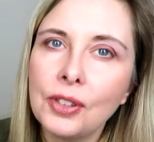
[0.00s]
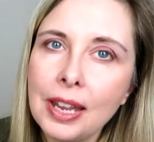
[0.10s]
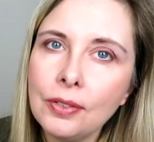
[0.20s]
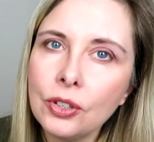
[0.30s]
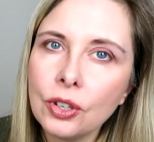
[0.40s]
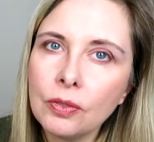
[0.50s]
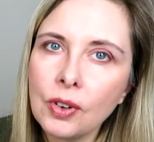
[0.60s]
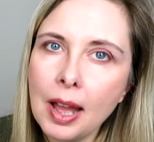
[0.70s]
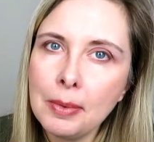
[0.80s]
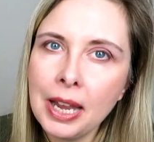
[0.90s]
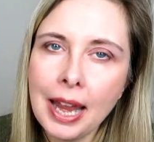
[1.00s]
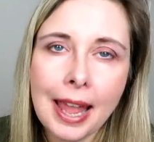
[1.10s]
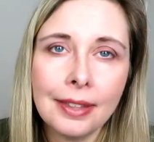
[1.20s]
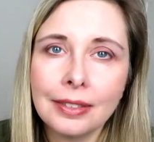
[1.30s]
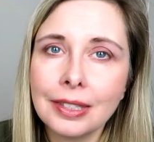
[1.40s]
flavors of
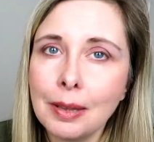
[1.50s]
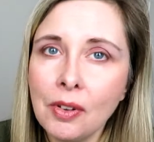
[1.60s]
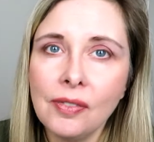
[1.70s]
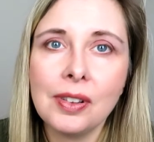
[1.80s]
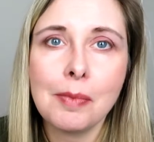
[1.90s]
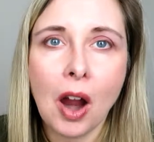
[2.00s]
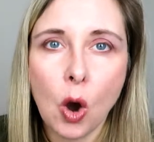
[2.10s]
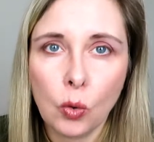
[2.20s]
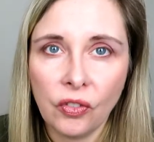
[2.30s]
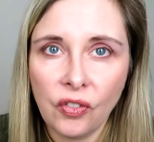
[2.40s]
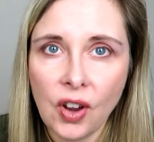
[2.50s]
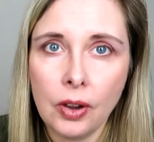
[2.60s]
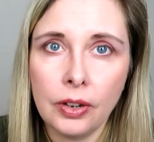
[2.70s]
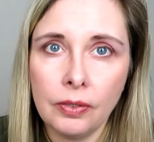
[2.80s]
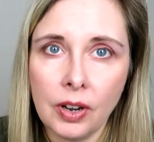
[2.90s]
Ramune, and some of them are
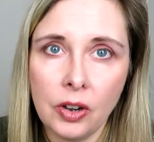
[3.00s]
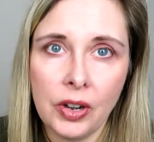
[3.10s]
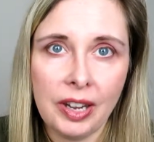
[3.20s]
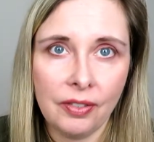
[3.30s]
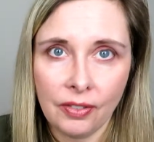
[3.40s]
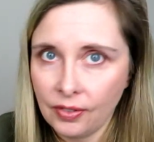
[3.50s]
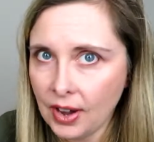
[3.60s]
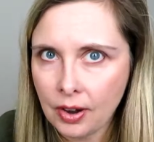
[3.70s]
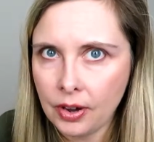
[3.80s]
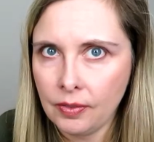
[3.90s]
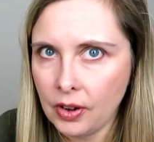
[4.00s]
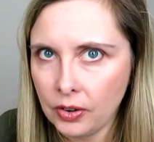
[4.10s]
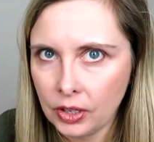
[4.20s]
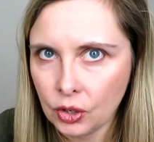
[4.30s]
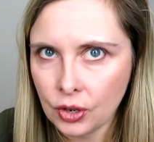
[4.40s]
very, very, very,
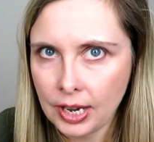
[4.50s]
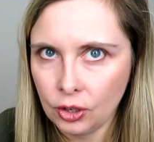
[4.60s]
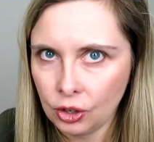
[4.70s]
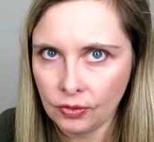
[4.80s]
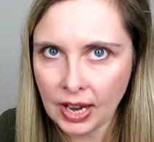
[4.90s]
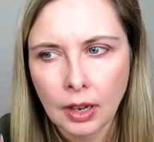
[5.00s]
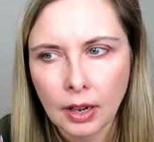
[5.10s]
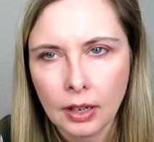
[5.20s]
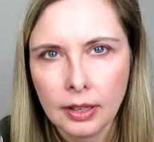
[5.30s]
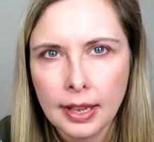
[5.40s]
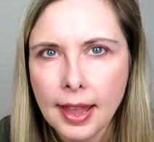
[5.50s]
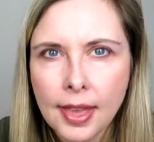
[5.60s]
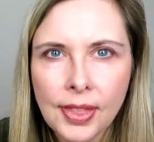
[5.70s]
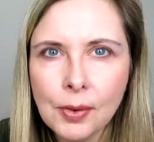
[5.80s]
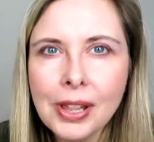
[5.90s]
very strange.
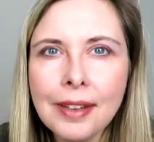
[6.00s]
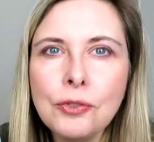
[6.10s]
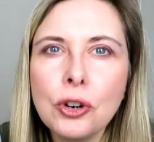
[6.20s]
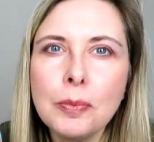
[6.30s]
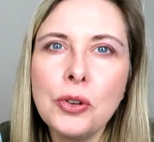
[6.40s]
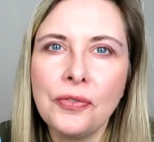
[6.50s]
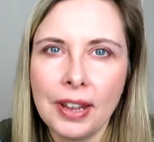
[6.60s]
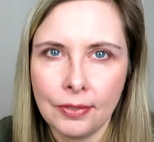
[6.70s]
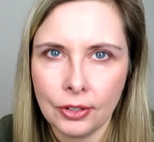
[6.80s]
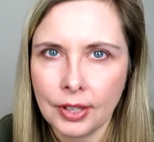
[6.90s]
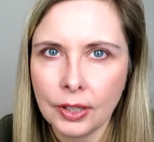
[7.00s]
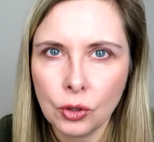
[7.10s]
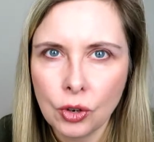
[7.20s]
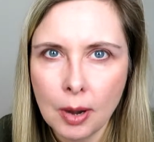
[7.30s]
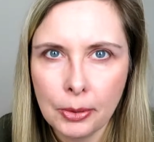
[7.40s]
They will have normal flavors like
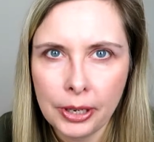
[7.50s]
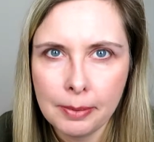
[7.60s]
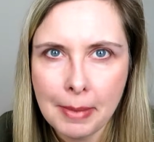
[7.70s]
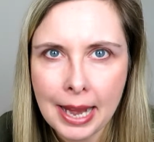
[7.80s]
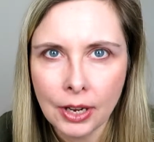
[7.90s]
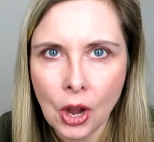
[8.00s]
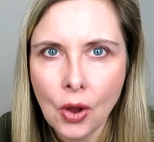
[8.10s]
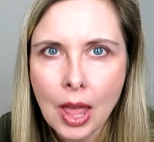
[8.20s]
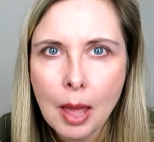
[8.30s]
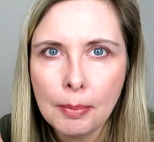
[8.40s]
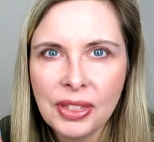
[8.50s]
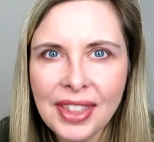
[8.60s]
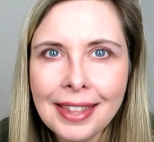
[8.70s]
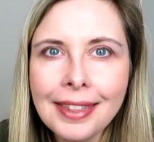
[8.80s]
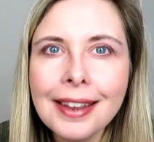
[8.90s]
strawberry and mango, but
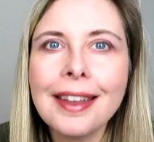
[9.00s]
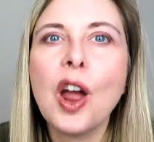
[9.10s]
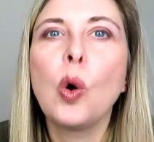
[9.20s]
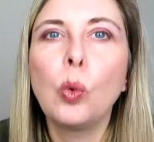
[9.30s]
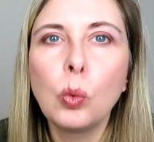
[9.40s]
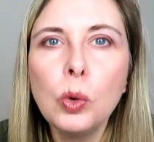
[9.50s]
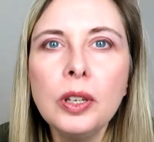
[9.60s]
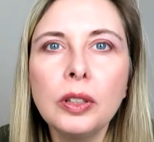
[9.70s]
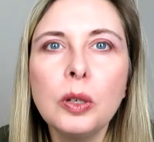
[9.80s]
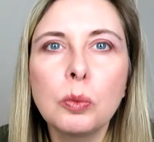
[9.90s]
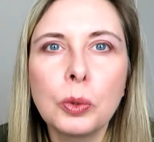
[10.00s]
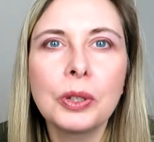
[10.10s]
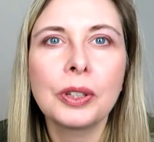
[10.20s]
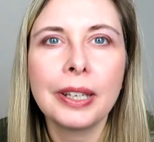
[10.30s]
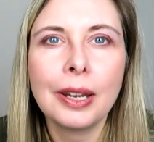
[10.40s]
then they get really,
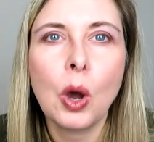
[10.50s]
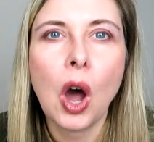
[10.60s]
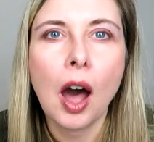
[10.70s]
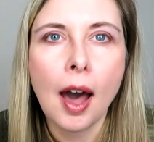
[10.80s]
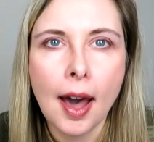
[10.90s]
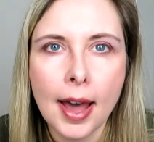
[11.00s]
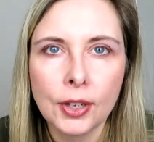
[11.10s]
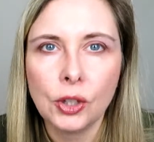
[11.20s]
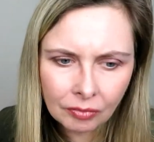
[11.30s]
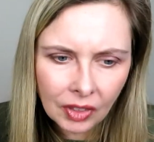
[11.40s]
really odd.